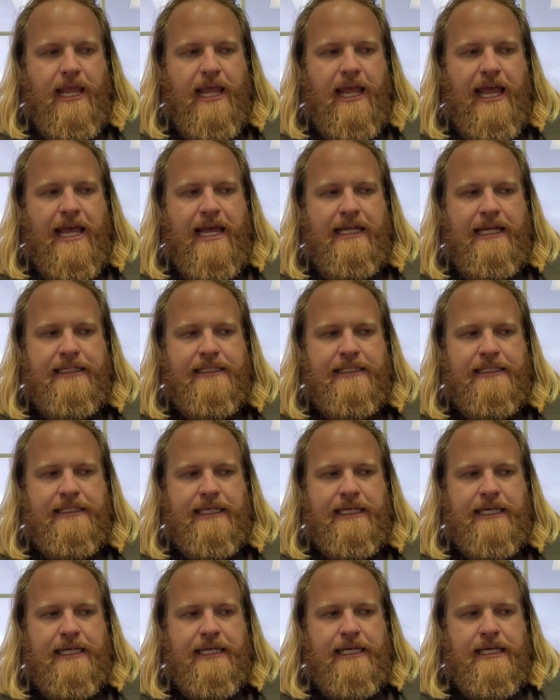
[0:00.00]
And
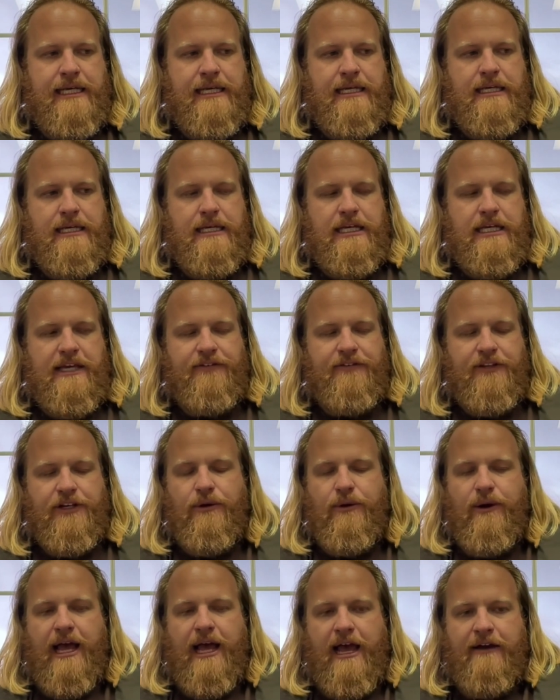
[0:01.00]
if you
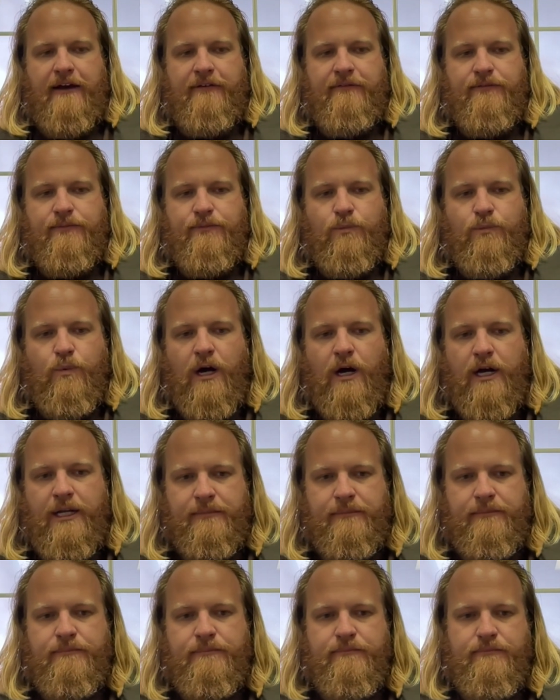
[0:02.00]
don't have
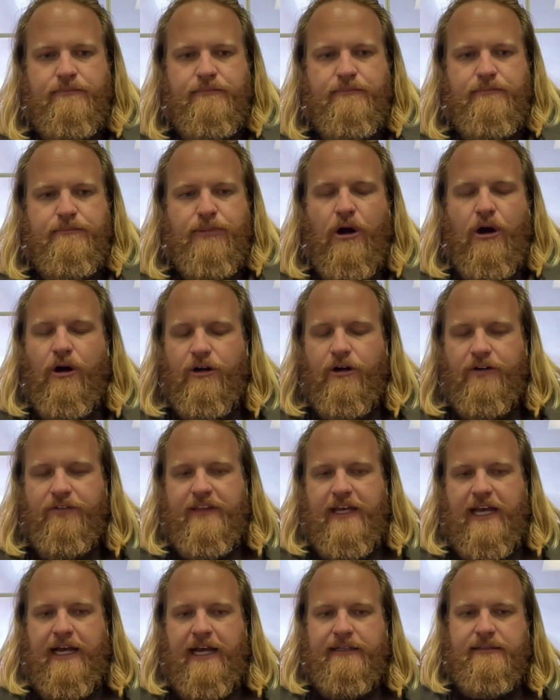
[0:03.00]
one part of
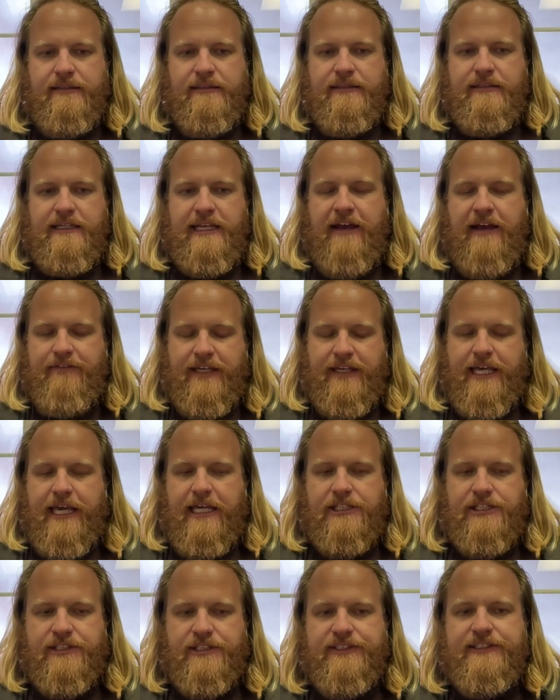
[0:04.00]
that
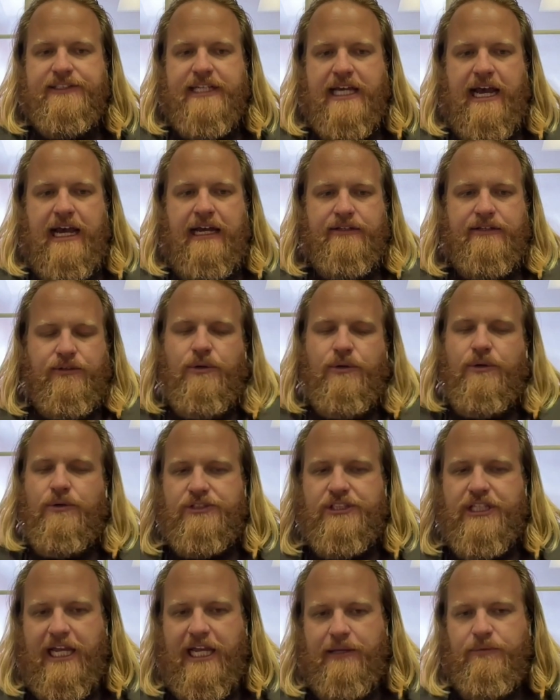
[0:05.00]
navigation stack, the whole
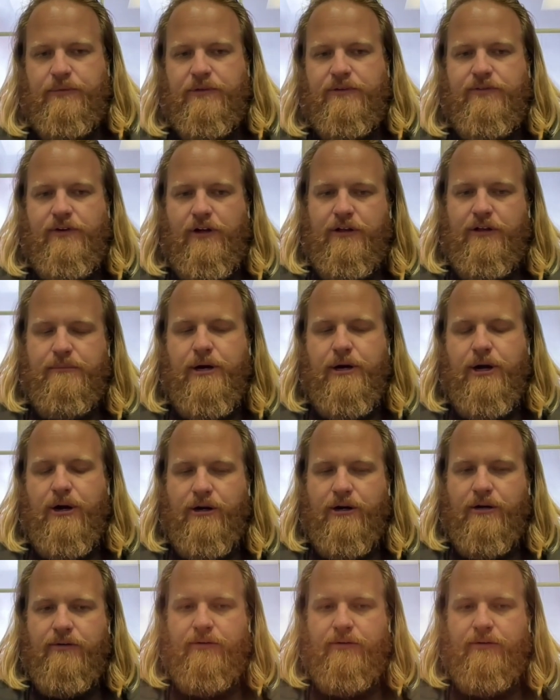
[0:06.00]
chain will fall apart,